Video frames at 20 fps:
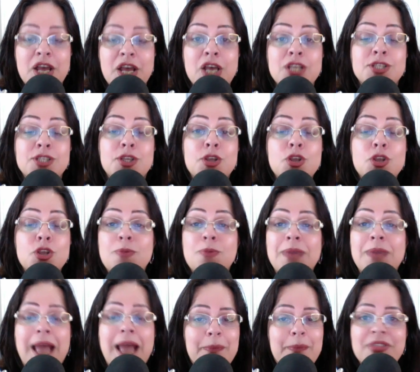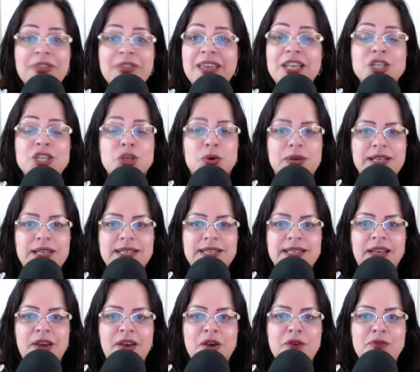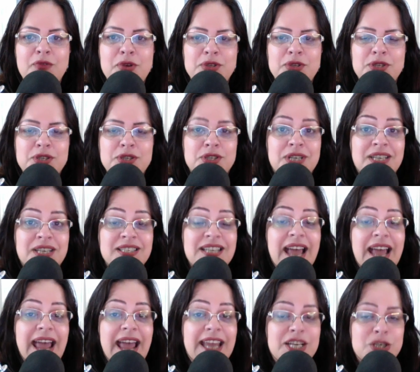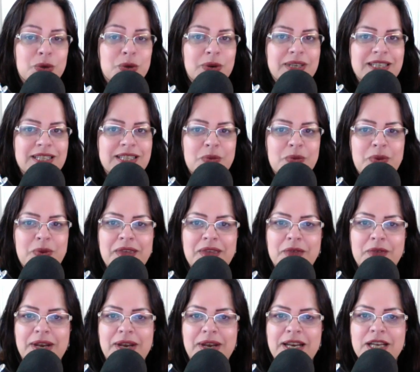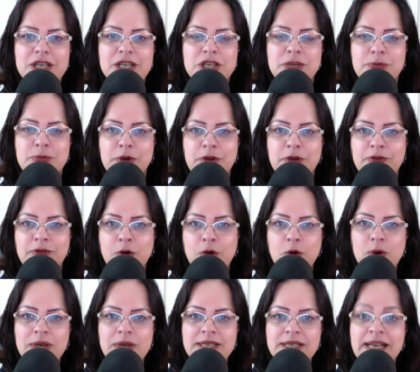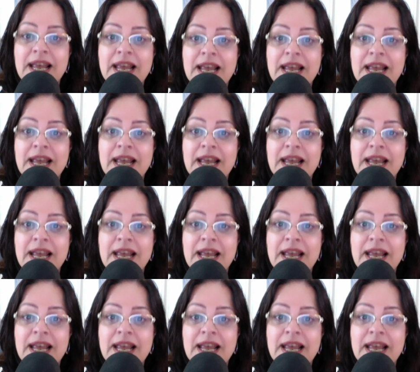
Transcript: So you become the choice versus just a choice when they're ready to move forward.